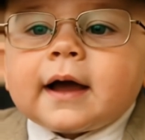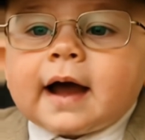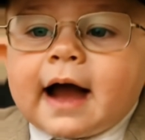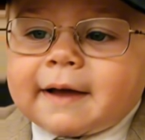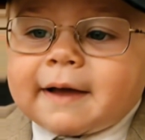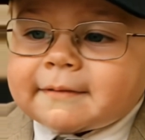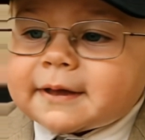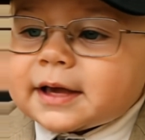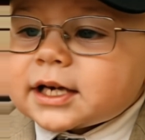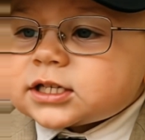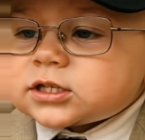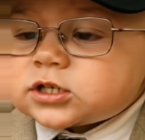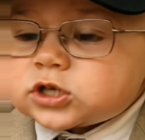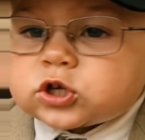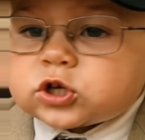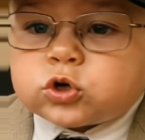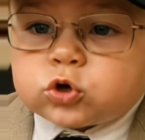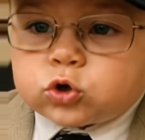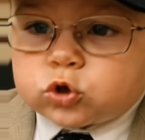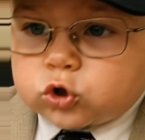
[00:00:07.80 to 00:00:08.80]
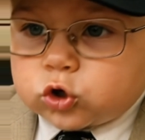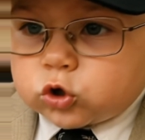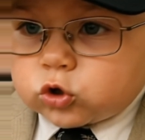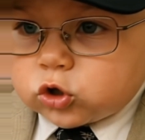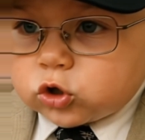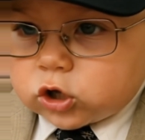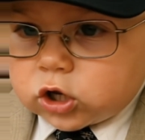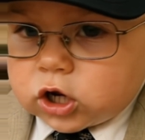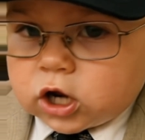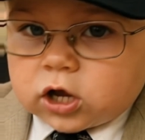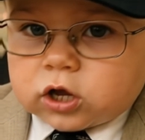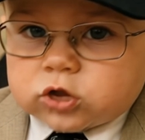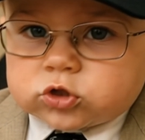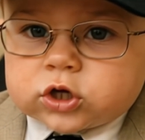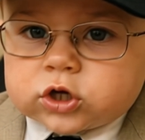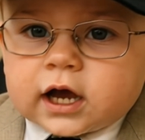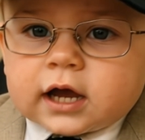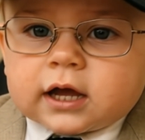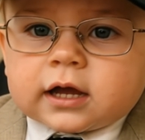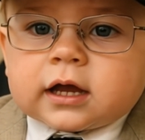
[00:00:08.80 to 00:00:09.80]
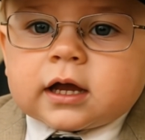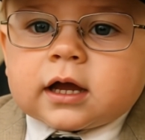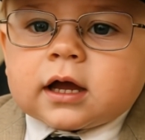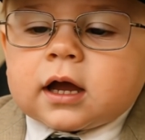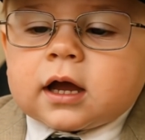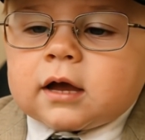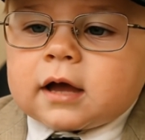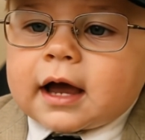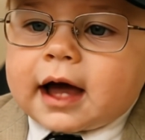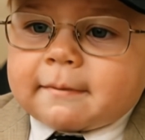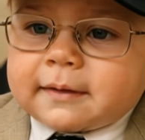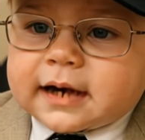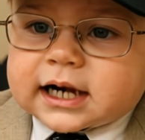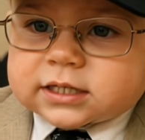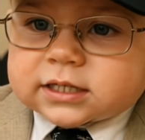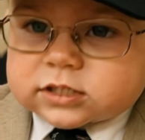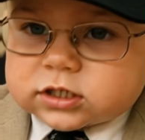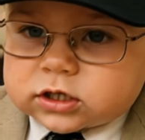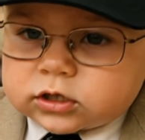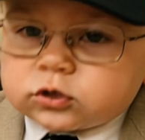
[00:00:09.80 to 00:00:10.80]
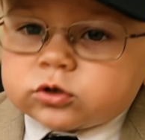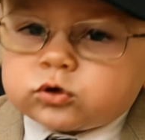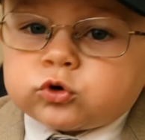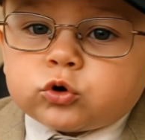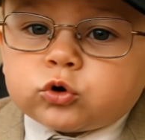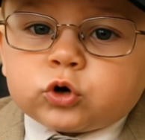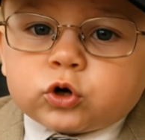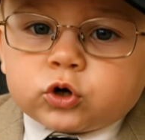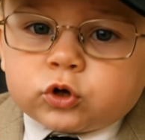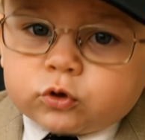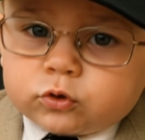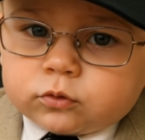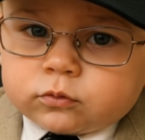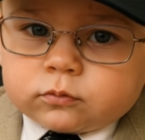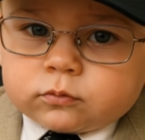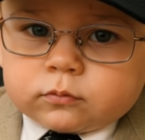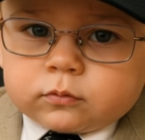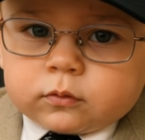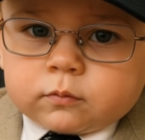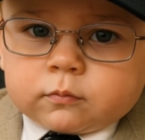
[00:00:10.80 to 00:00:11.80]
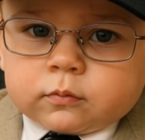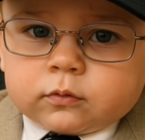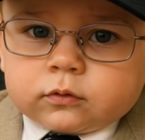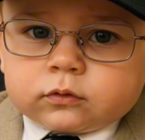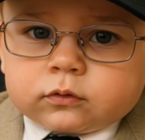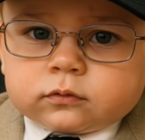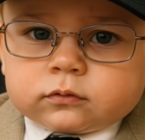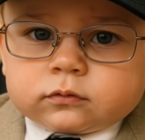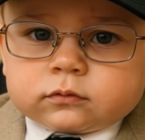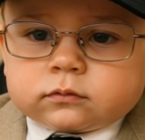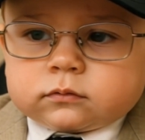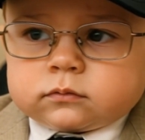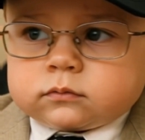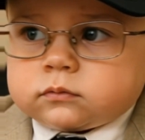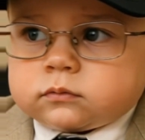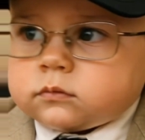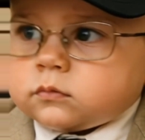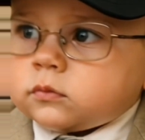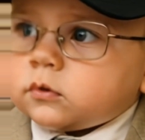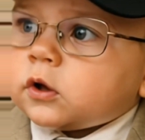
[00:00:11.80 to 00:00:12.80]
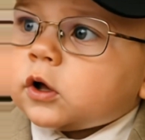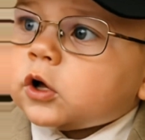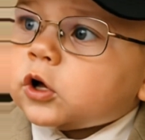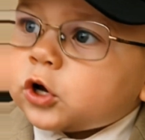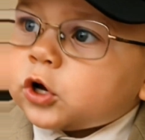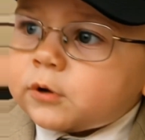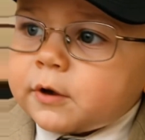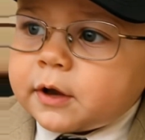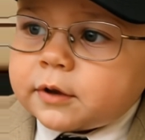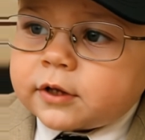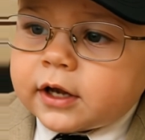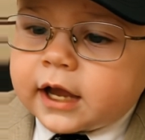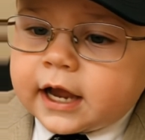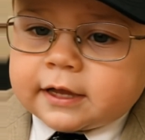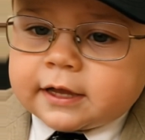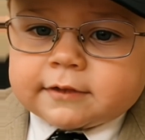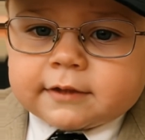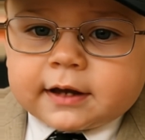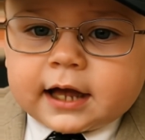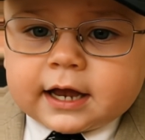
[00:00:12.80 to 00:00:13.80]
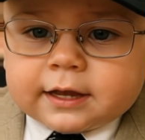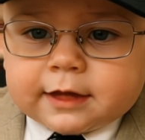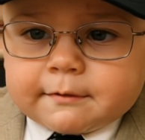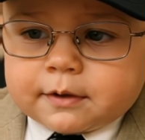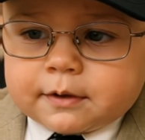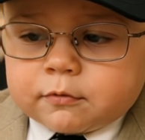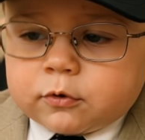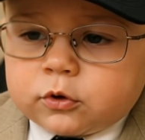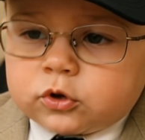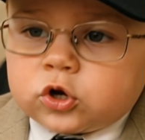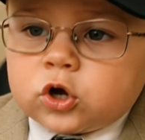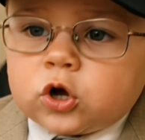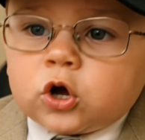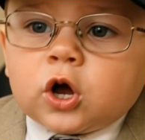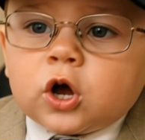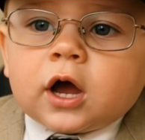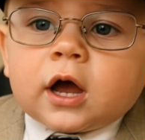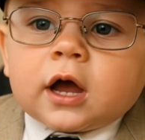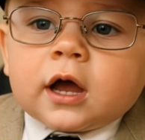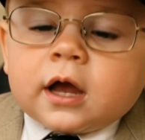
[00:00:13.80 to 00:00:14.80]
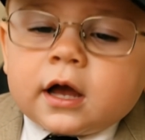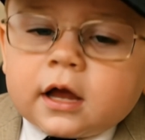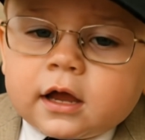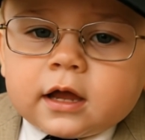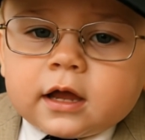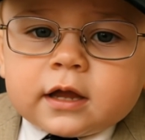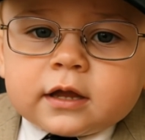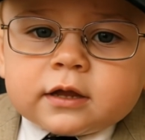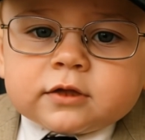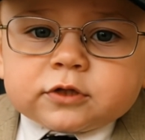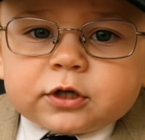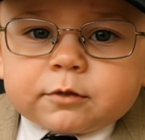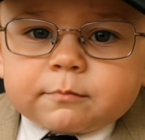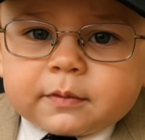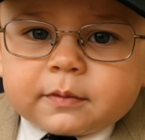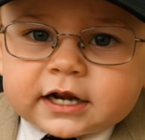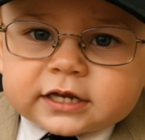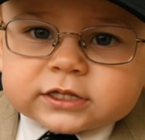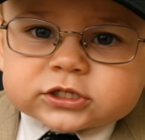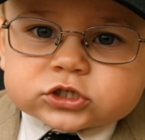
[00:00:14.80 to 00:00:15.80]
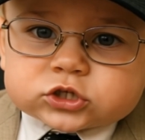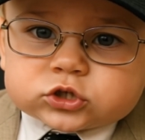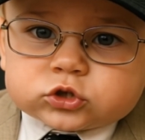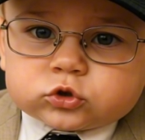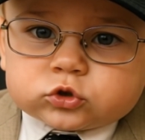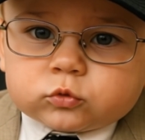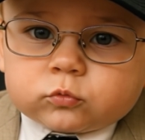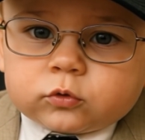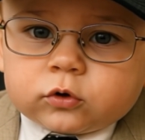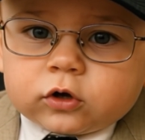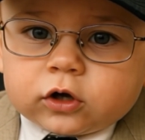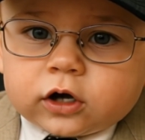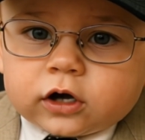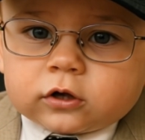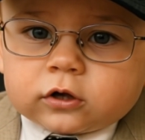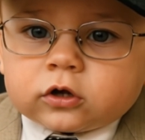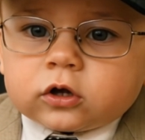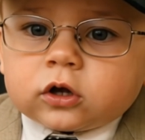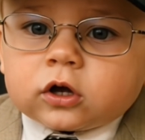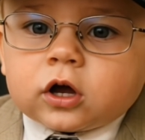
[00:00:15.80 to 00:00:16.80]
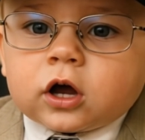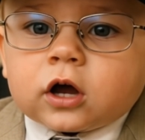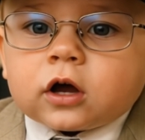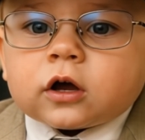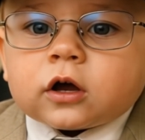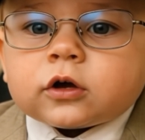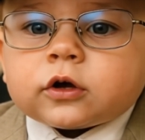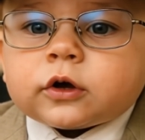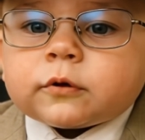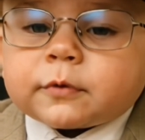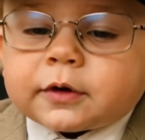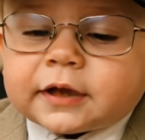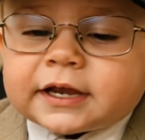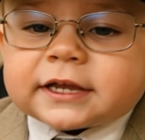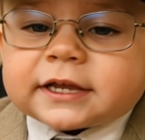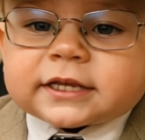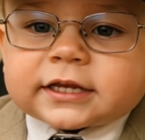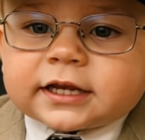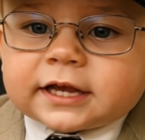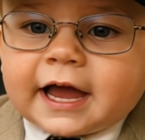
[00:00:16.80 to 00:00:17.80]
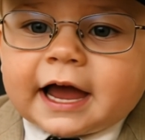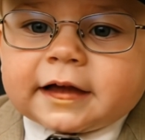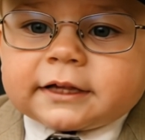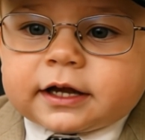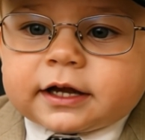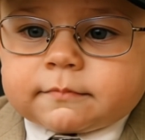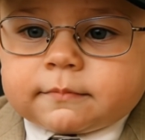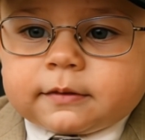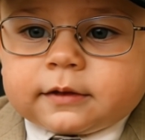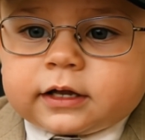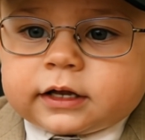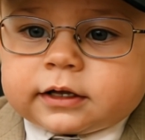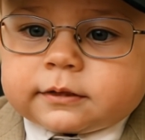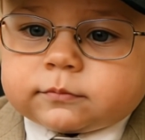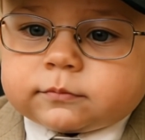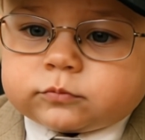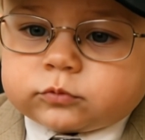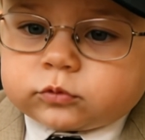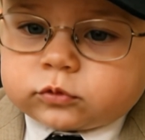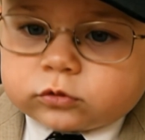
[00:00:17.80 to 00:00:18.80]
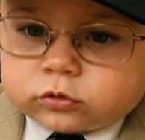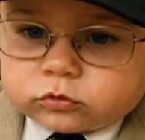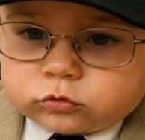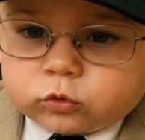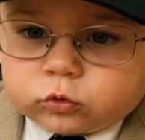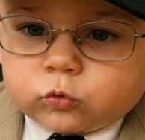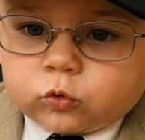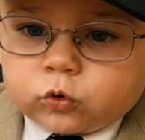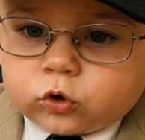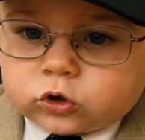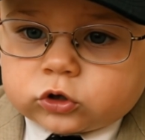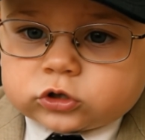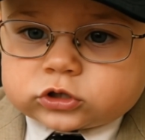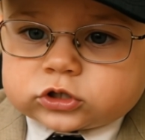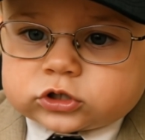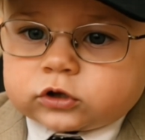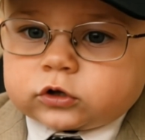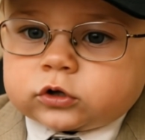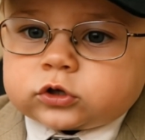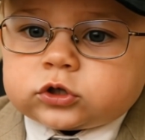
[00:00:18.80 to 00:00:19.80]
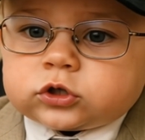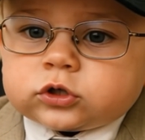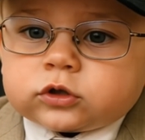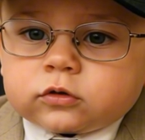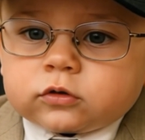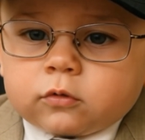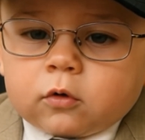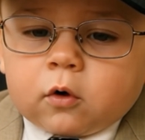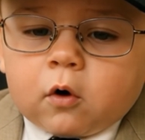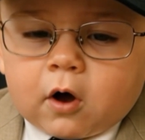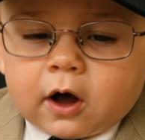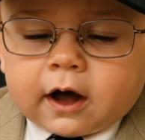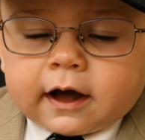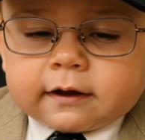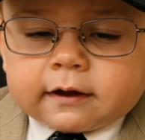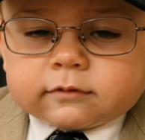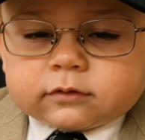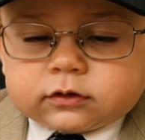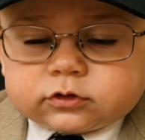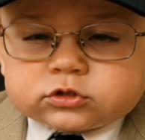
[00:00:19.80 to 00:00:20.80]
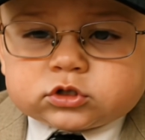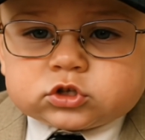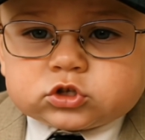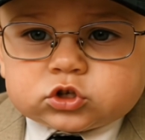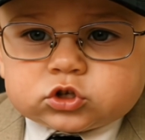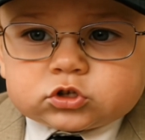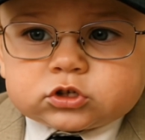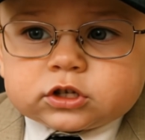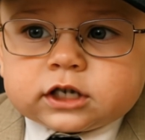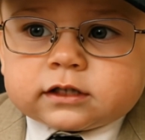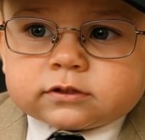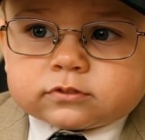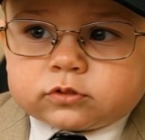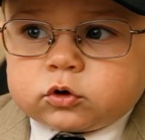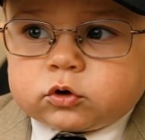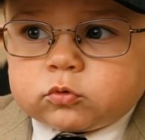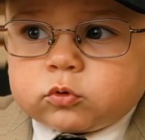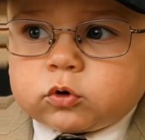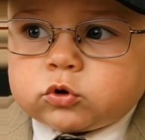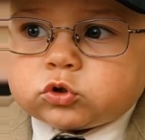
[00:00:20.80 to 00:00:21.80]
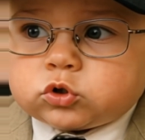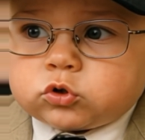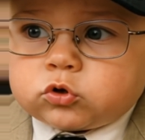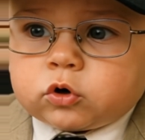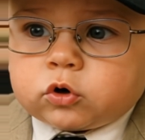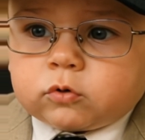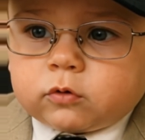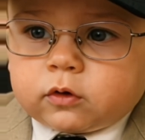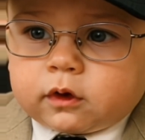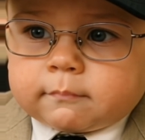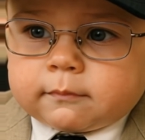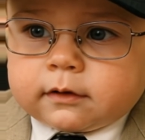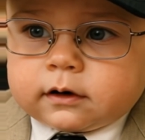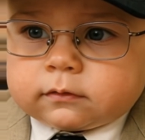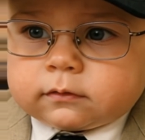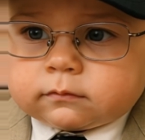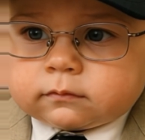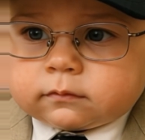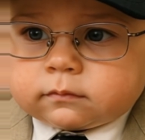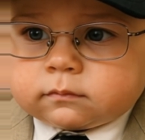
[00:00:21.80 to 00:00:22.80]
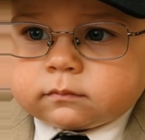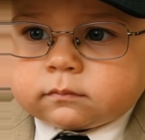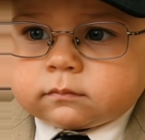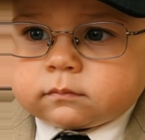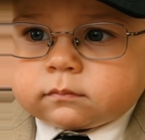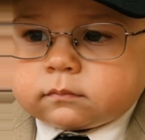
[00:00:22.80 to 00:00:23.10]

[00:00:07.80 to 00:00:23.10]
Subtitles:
I'm asking you to learn your contract. I'm asking you to learn the book. Learn your contract. I mean, when you go to some place to do some work on your car, you read the document that comes with it for the warranty, don't you? Why? Because just in case something goes wrong, you want to be able to